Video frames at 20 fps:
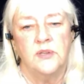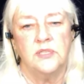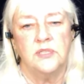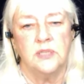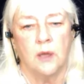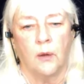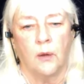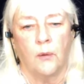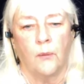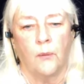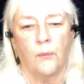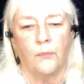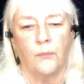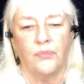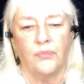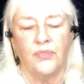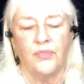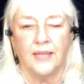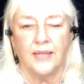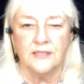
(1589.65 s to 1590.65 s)

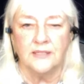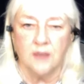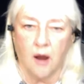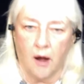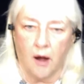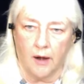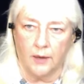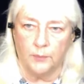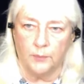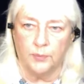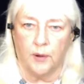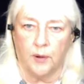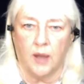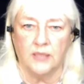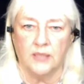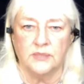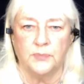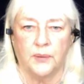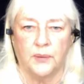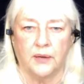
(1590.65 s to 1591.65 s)
So that's a hard
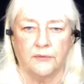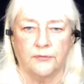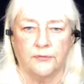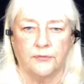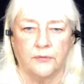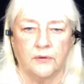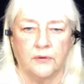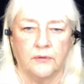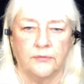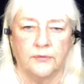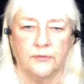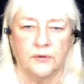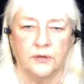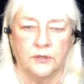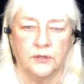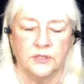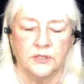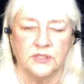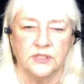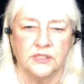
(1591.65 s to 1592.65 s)
process for
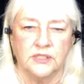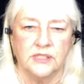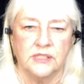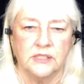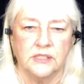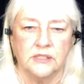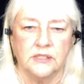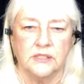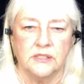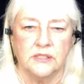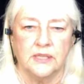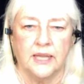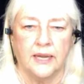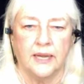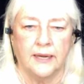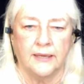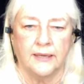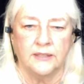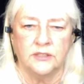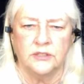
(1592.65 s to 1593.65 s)
nurses to get
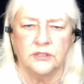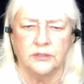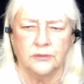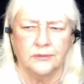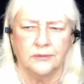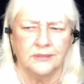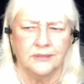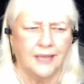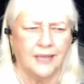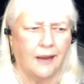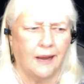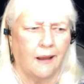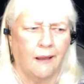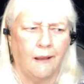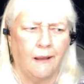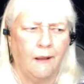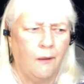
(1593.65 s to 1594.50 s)
into and say,